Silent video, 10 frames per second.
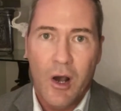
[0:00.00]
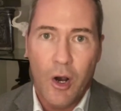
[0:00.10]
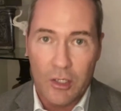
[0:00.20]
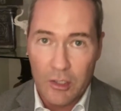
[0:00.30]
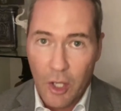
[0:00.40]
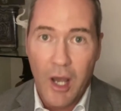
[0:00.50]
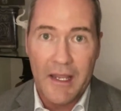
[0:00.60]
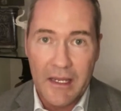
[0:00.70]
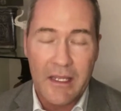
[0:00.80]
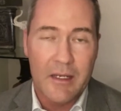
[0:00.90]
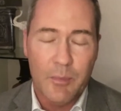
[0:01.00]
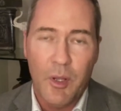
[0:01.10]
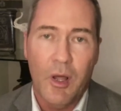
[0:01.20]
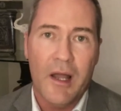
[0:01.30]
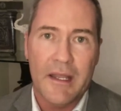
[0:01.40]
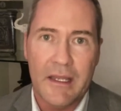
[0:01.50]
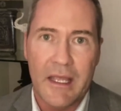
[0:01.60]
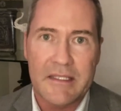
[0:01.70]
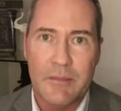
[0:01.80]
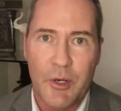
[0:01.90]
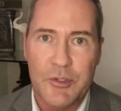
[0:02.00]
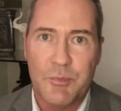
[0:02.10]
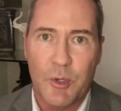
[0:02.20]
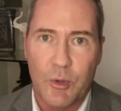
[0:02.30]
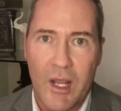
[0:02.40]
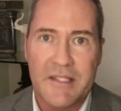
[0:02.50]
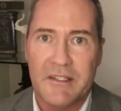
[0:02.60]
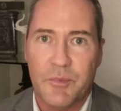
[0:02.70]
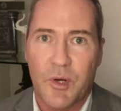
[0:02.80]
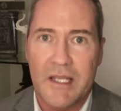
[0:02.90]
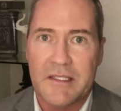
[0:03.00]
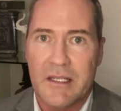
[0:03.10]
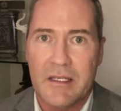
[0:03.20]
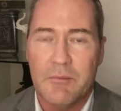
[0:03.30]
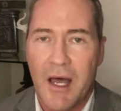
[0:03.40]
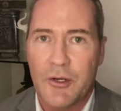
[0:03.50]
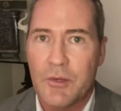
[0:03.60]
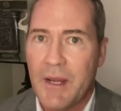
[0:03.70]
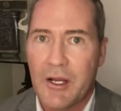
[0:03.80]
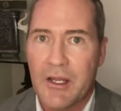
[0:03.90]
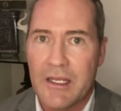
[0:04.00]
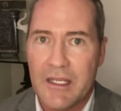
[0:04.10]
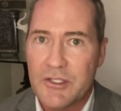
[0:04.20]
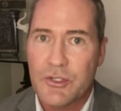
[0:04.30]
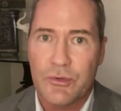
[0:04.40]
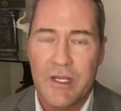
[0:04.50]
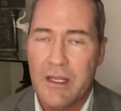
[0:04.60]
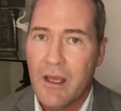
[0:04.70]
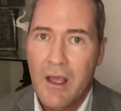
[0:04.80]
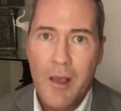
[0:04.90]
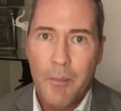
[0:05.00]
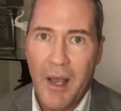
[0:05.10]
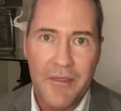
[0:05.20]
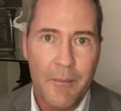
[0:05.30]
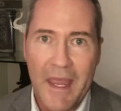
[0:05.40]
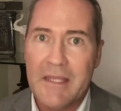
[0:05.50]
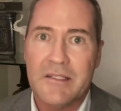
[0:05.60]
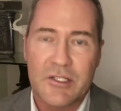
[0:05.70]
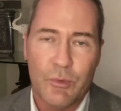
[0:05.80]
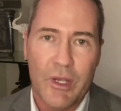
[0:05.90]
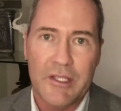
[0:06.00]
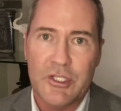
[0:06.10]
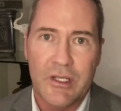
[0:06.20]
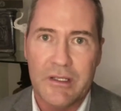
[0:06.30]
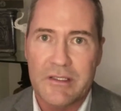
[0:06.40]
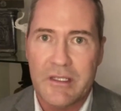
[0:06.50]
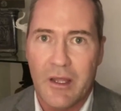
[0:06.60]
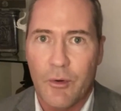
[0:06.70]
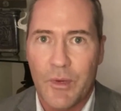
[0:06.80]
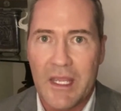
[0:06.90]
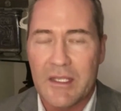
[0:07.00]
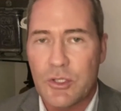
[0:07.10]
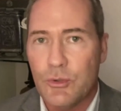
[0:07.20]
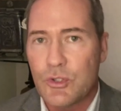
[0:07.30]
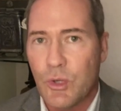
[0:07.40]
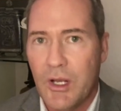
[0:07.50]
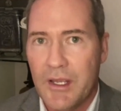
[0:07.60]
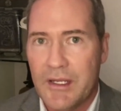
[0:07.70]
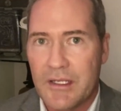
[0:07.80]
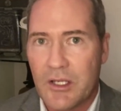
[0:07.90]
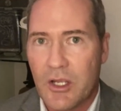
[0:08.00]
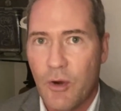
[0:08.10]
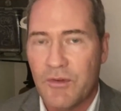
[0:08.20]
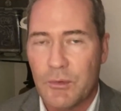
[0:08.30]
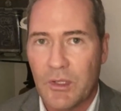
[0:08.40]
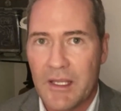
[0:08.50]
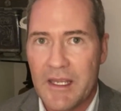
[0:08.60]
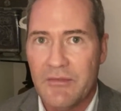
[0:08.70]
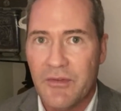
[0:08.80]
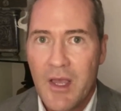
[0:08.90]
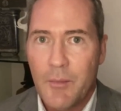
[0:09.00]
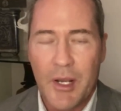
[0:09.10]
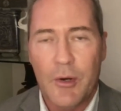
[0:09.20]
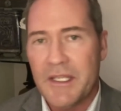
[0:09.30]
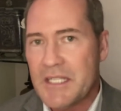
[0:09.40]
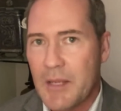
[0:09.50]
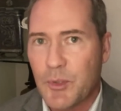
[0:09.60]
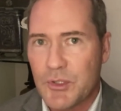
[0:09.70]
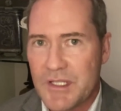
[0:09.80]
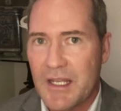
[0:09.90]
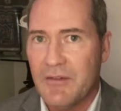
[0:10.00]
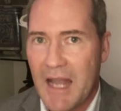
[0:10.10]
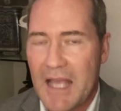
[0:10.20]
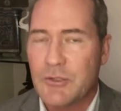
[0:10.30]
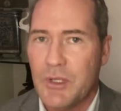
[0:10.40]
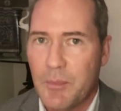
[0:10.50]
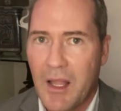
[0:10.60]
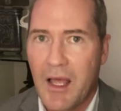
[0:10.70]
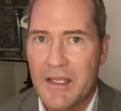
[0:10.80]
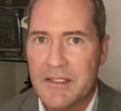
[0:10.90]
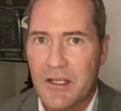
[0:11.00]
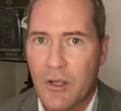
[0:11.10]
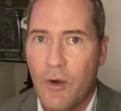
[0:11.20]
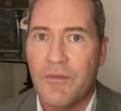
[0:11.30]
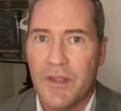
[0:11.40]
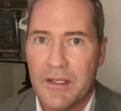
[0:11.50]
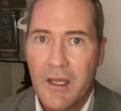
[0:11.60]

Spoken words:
are lauding and applauding as the most progressive president in modern American history. But the bait and switch is, we get $2 trillion in COVID relief, but only 10% of it actually applies to COVID.